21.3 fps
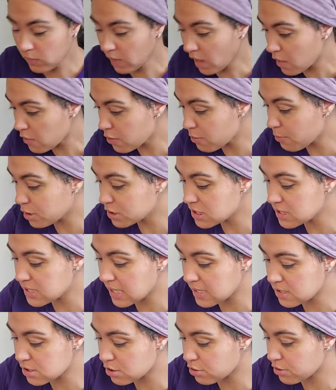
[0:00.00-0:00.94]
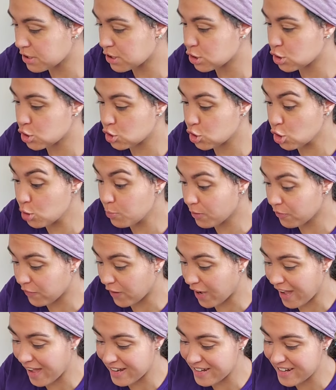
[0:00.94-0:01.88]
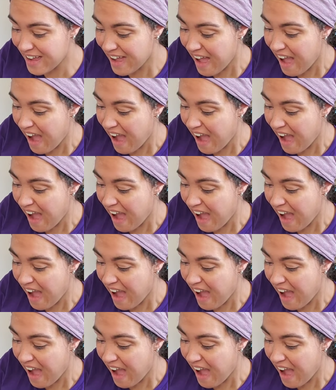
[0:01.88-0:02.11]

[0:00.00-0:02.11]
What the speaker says: The Multitasker is super fun